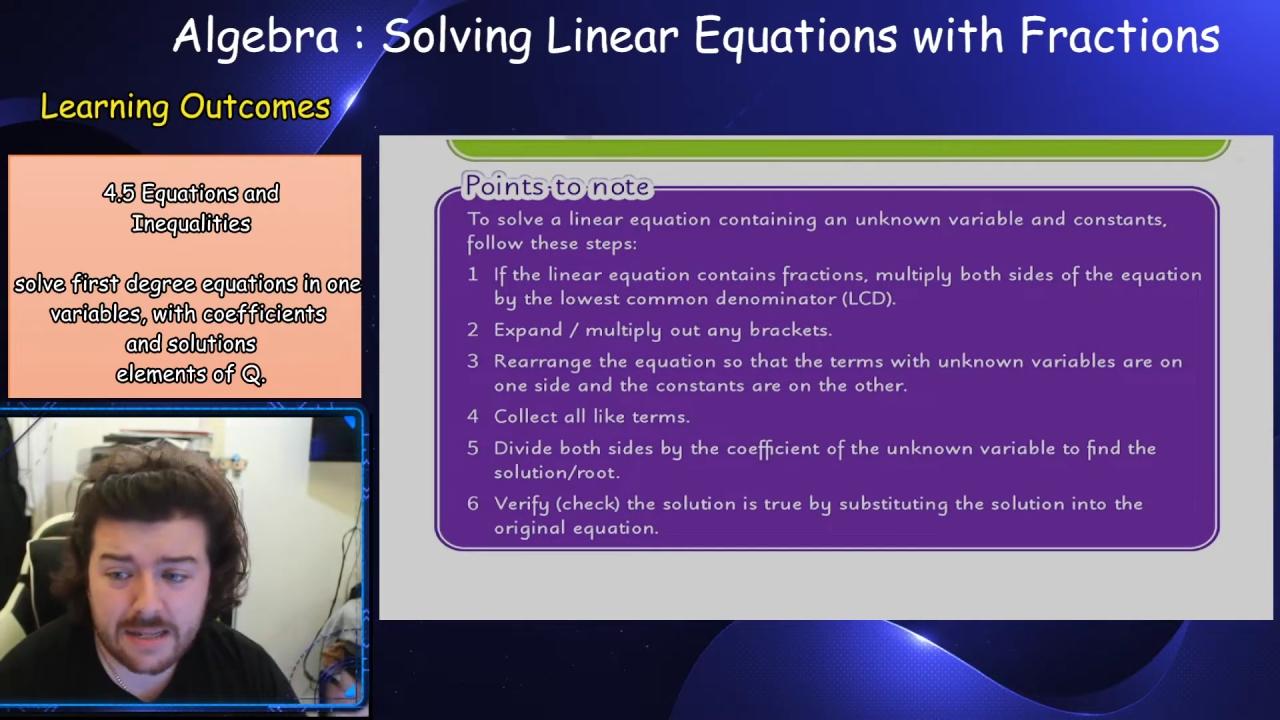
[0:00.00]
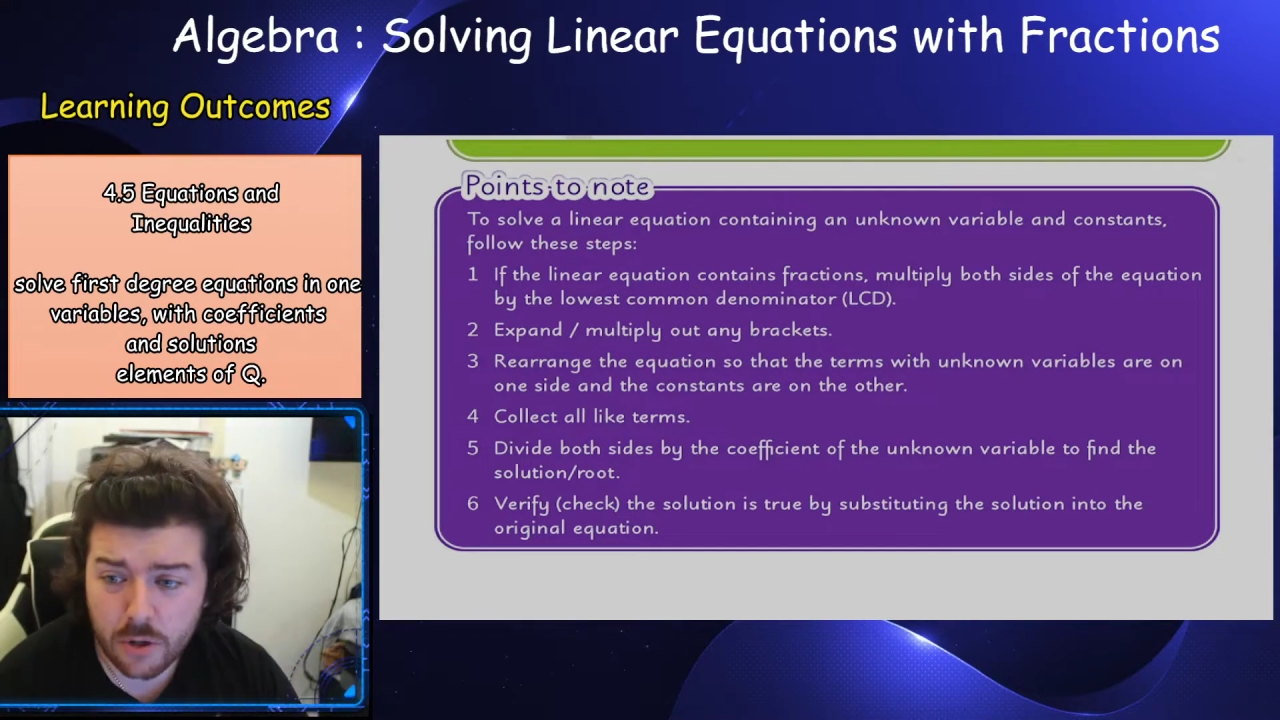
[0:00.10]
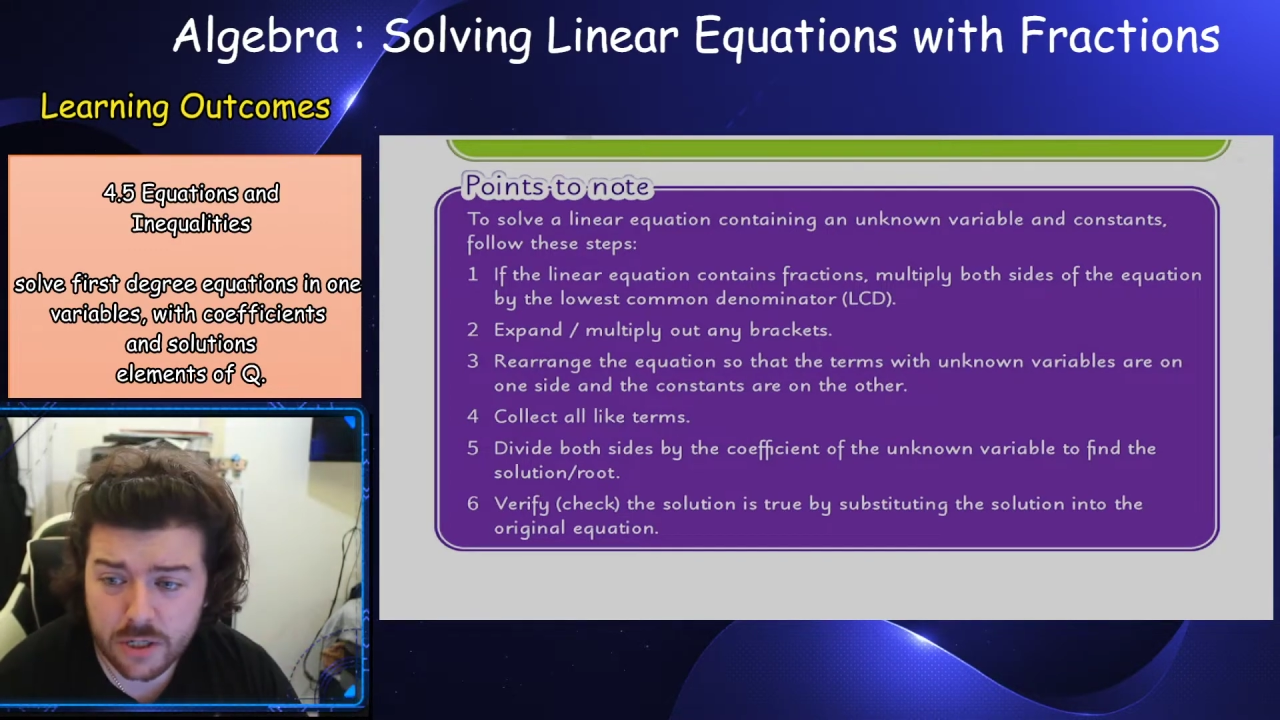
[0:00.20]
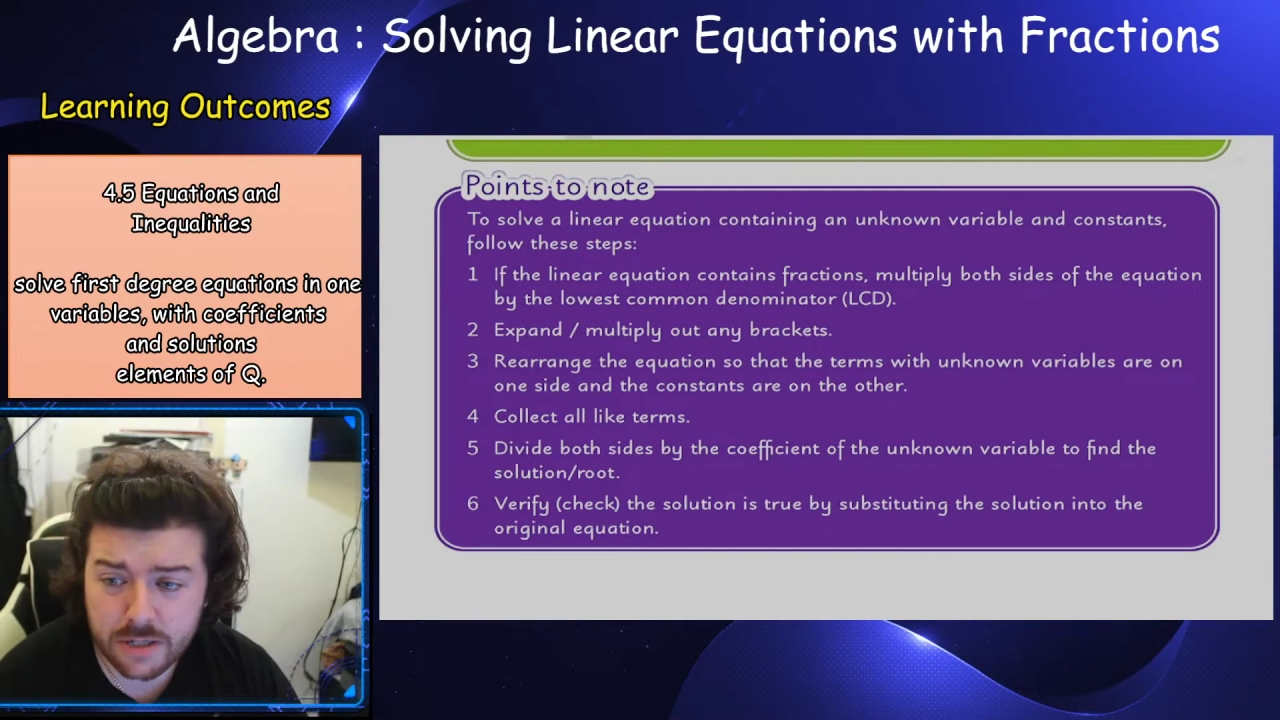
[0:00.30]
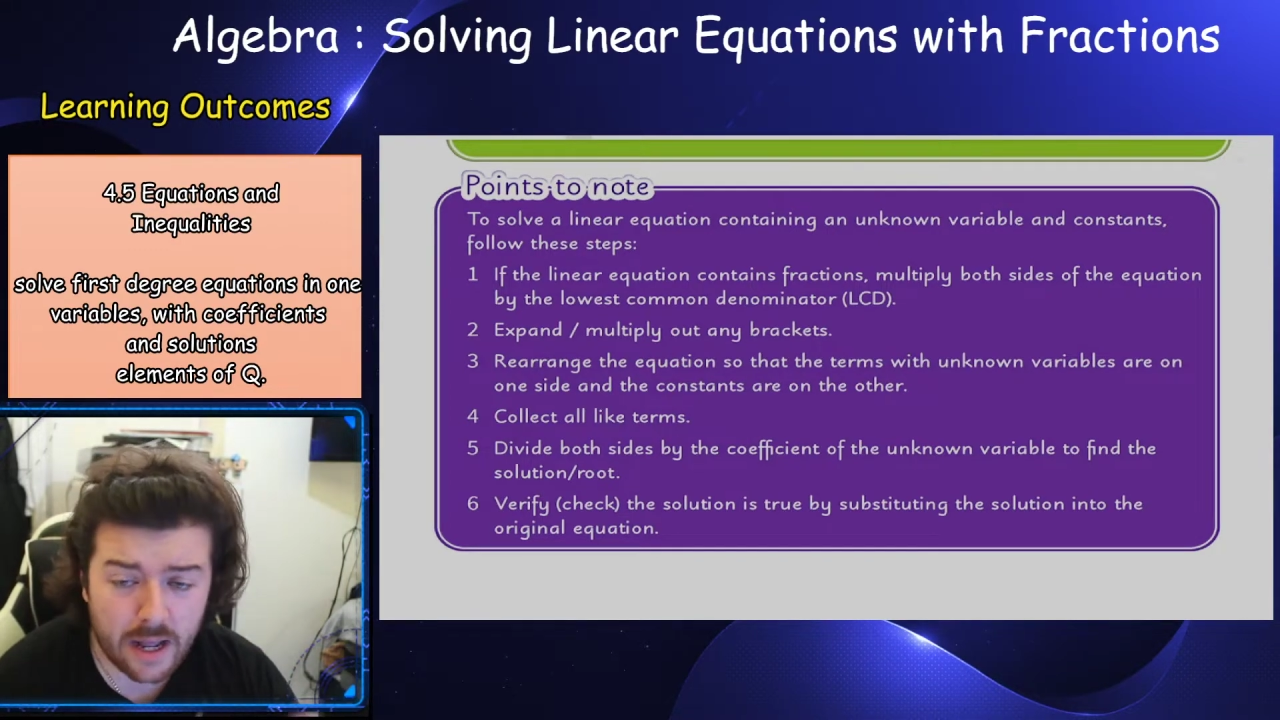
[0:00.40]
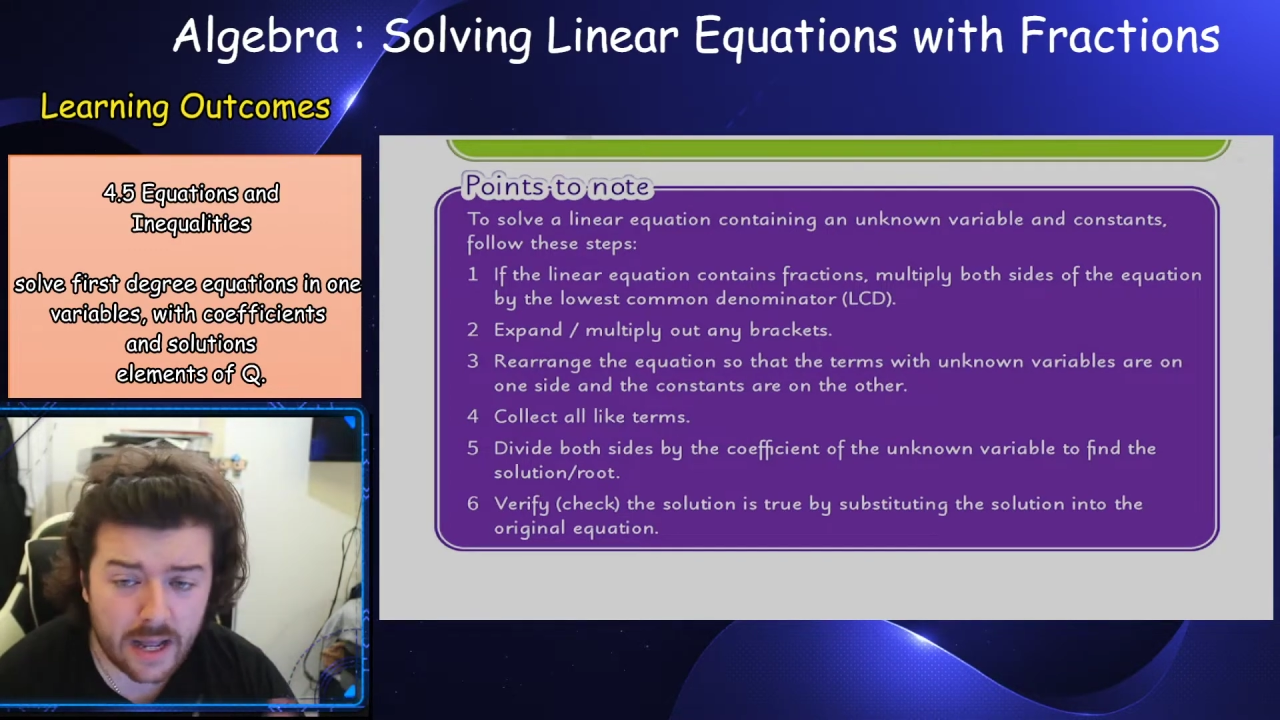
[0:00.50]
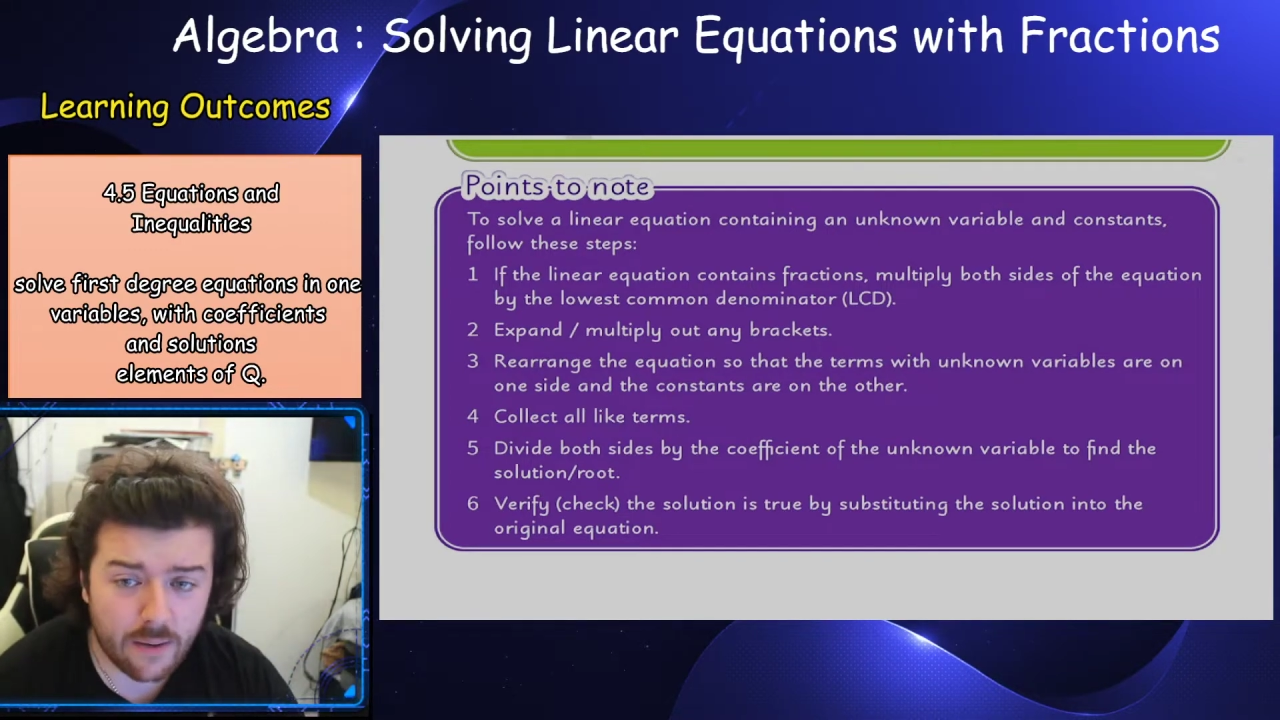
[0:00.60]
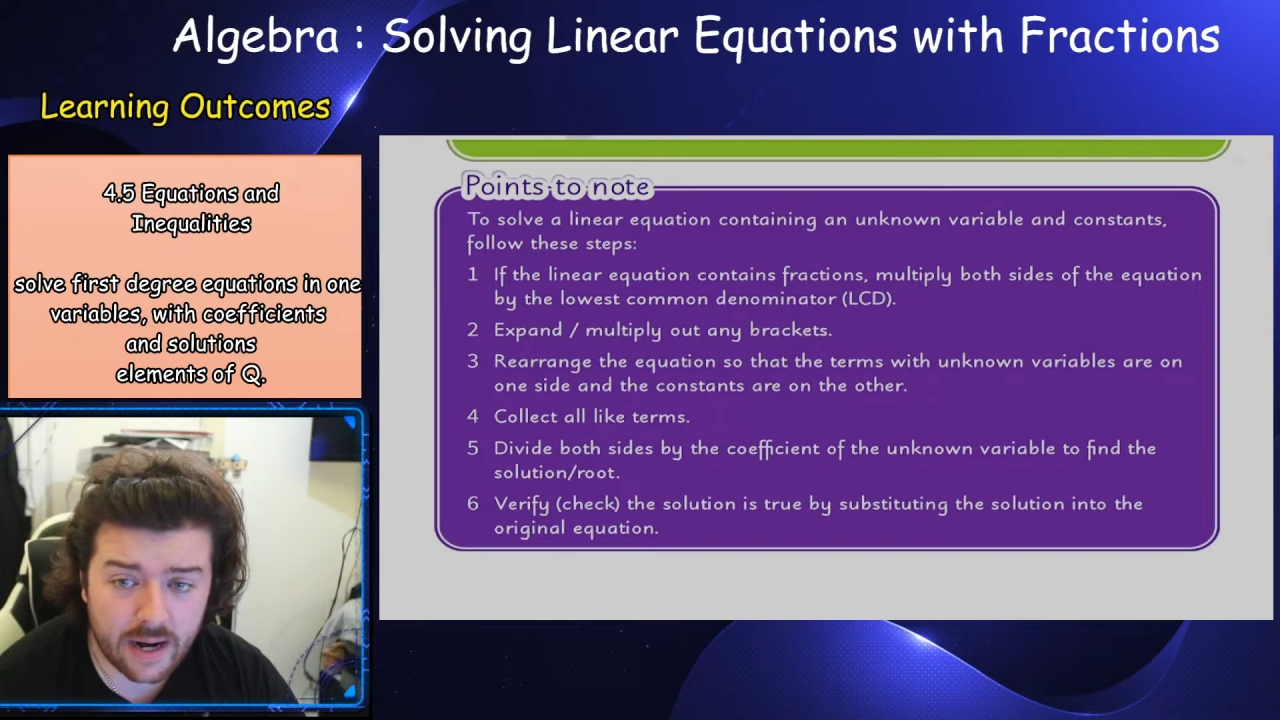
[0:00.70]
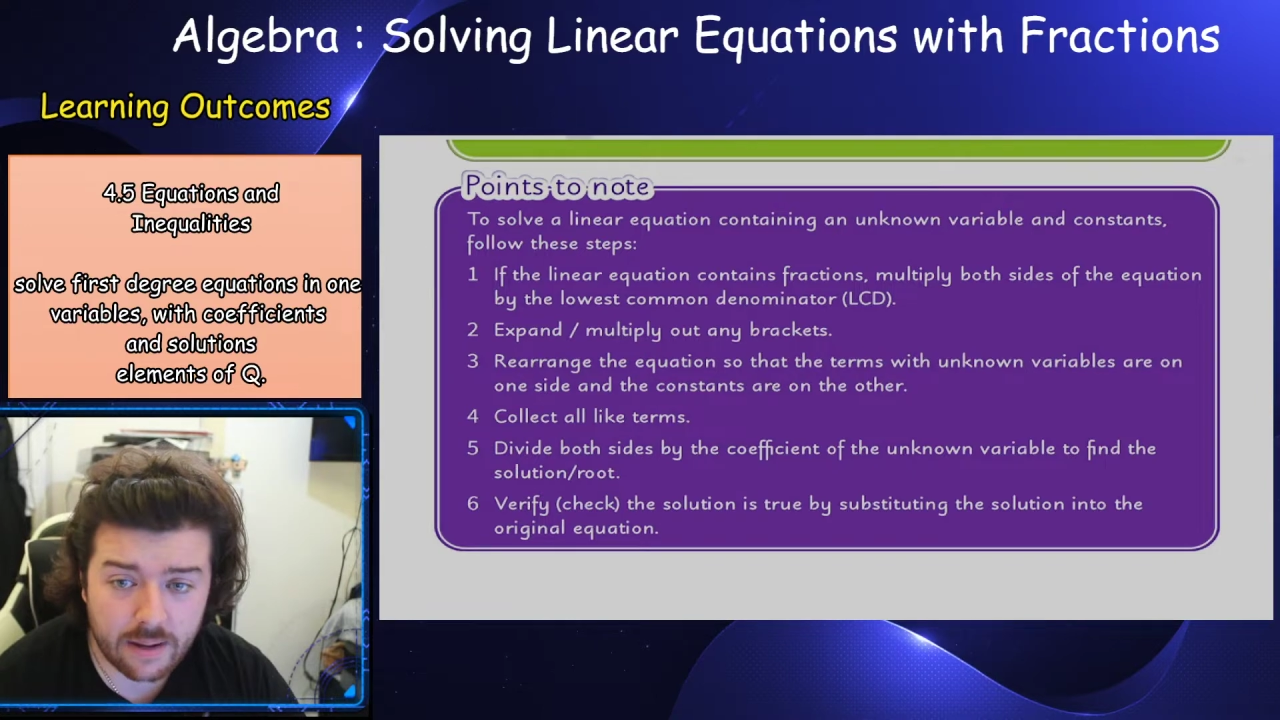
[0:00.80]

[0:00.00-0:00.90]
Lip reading: multiply out any